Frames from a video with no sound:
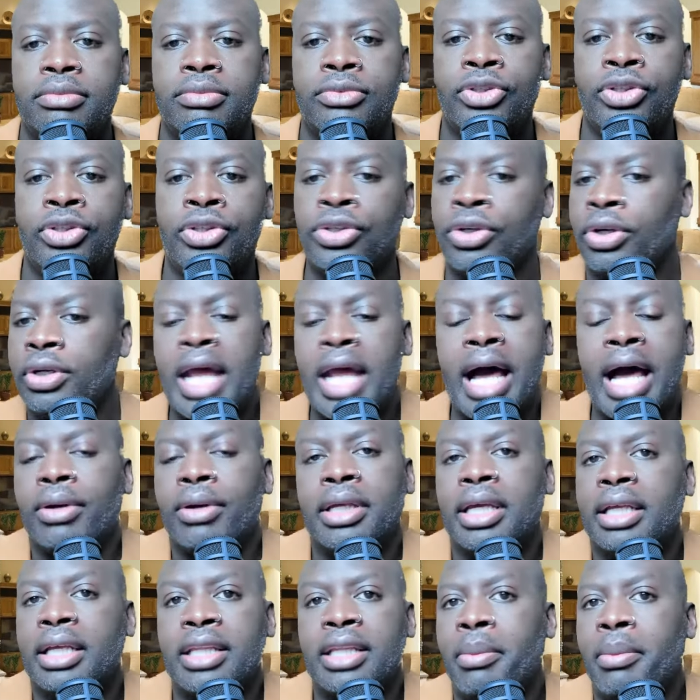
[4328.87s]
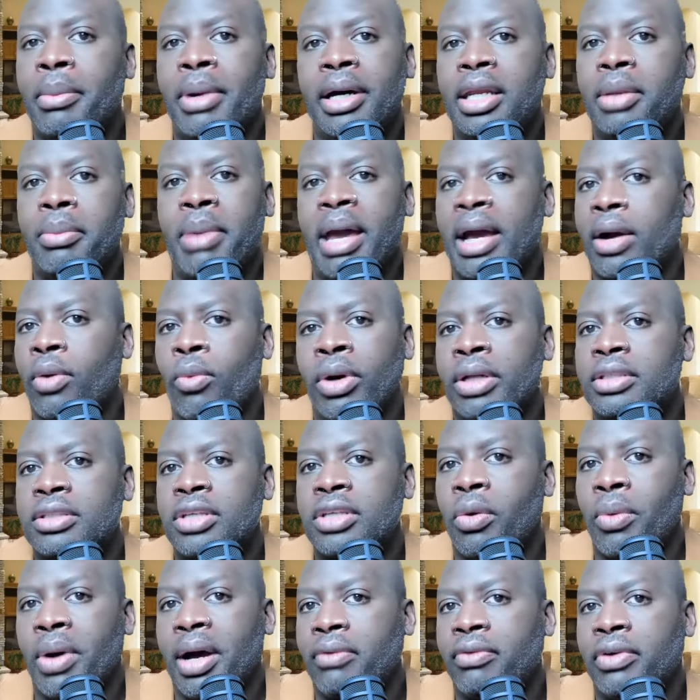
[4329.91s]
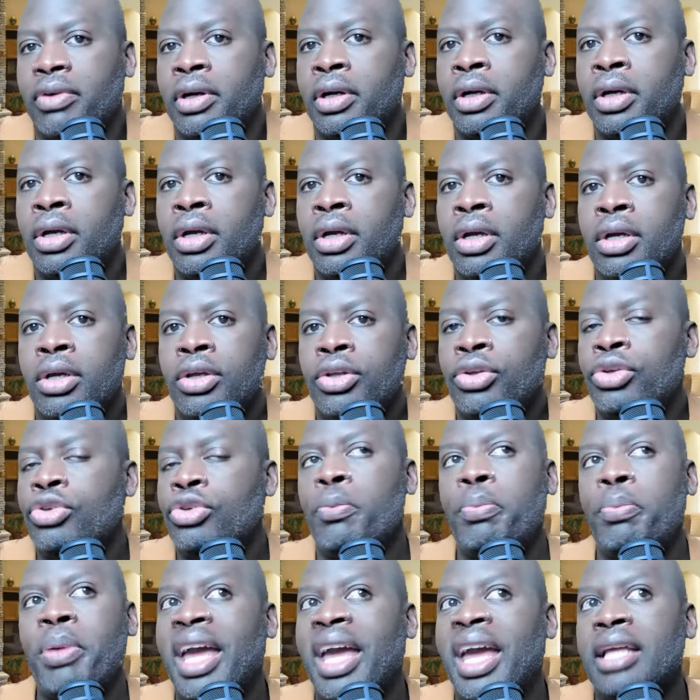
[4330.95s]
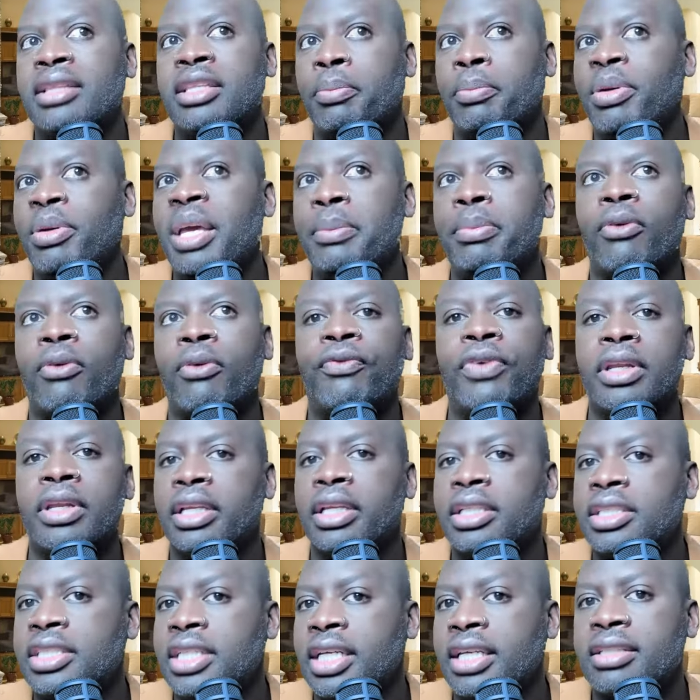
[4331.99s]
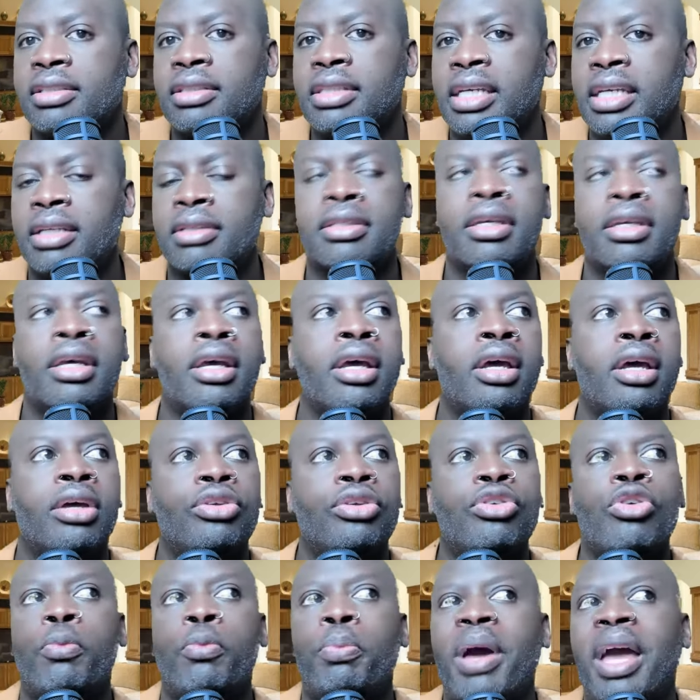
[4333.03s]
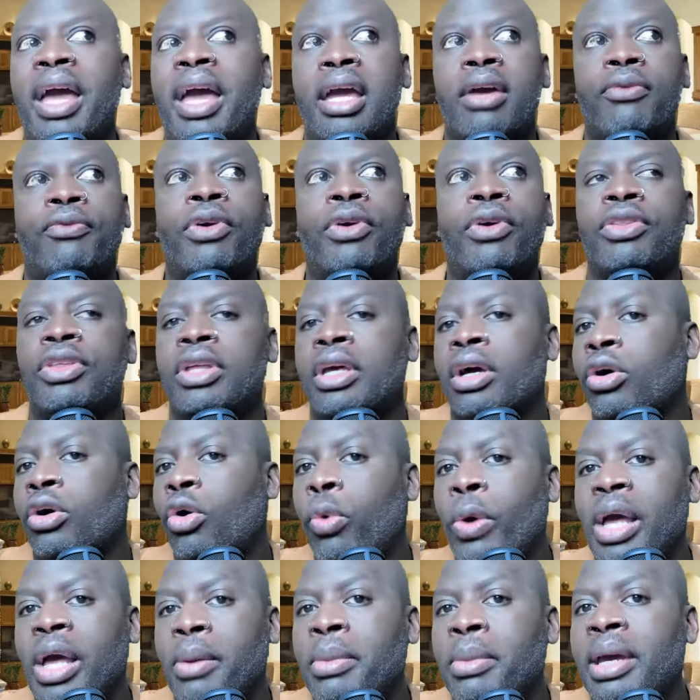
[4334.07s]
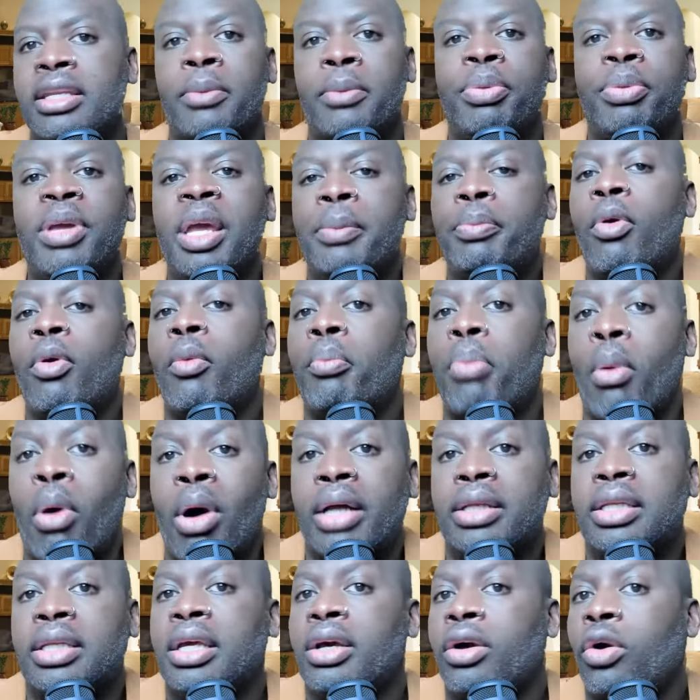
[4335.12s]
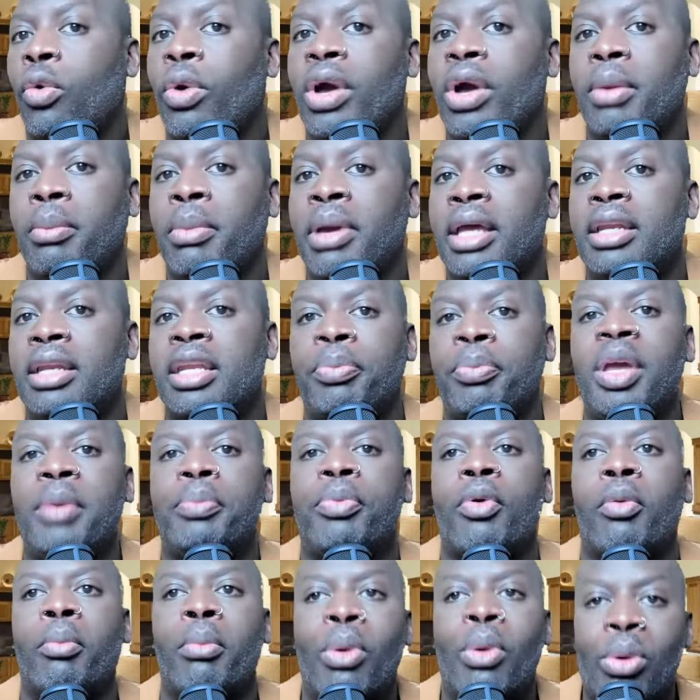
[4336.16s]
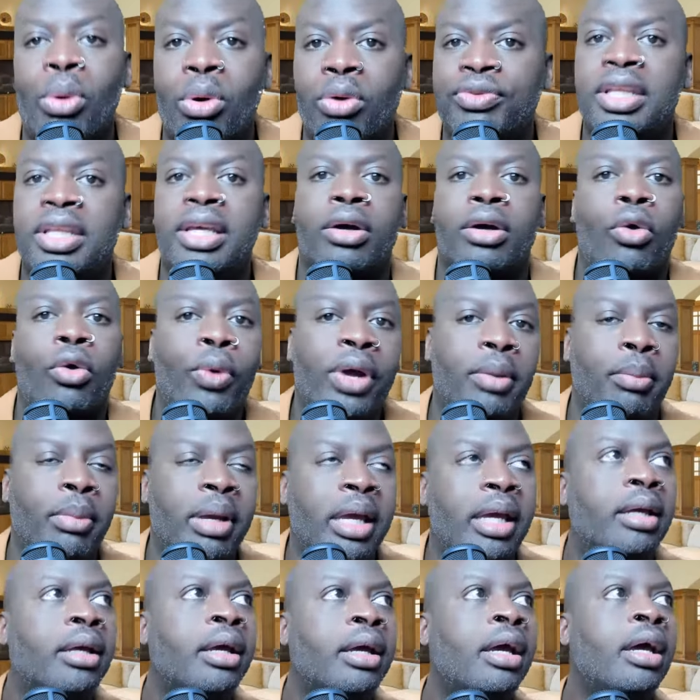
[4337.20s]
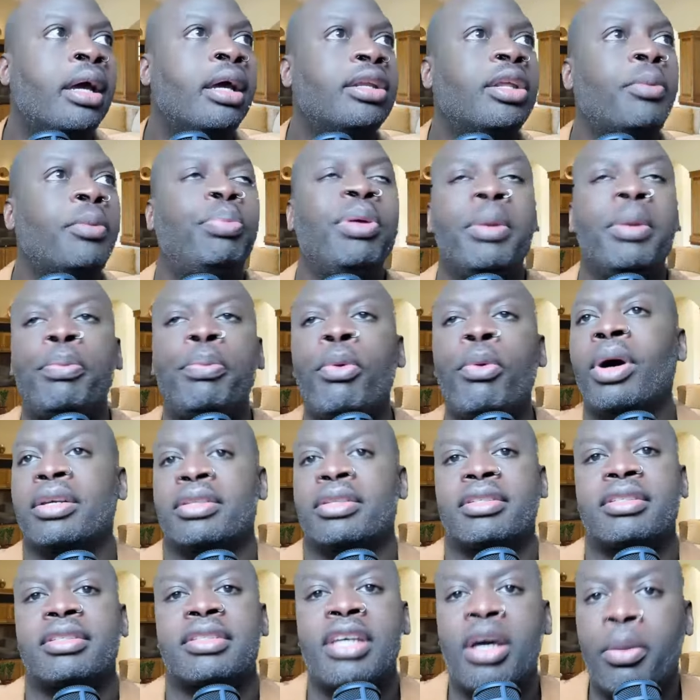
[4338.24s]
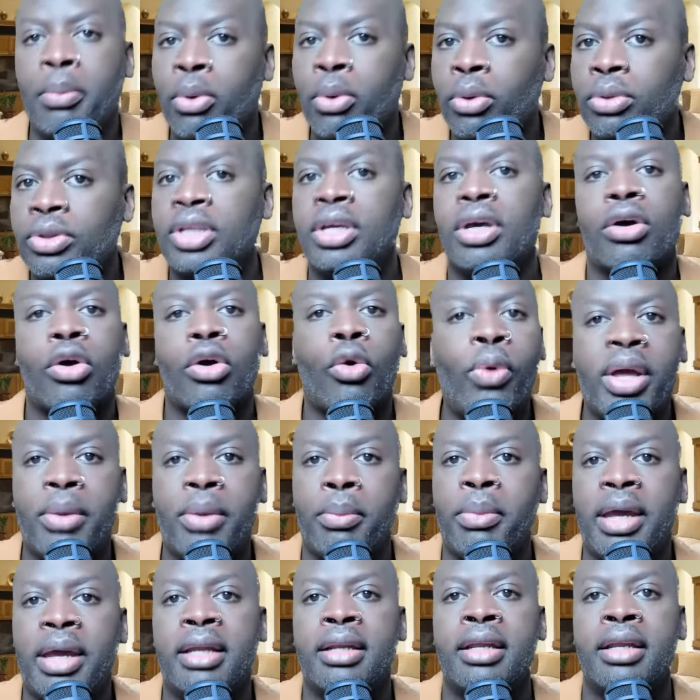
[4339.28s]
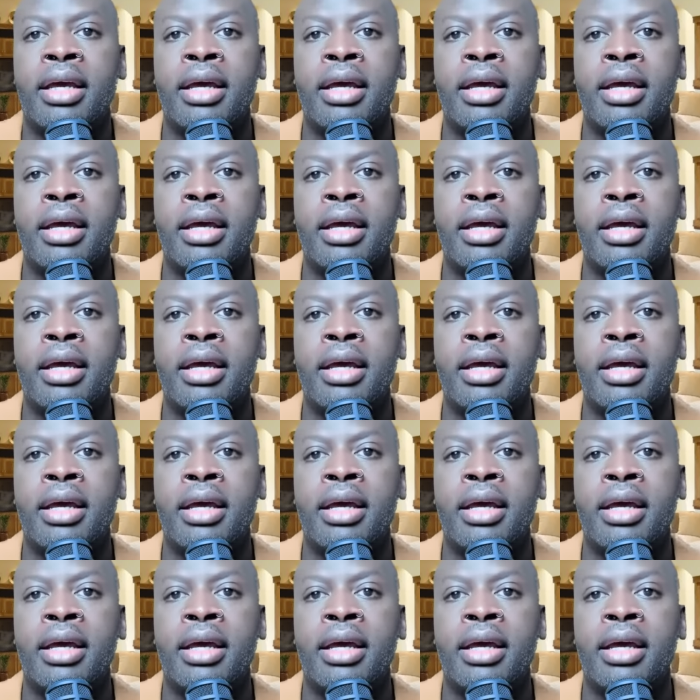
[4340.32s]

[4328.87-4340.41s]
You're not going to get that money back whatsoever. You paid the people for logistics. You paid for the equipment. The people bought the equipment. The people moved the equipment. The people assembled the equipment.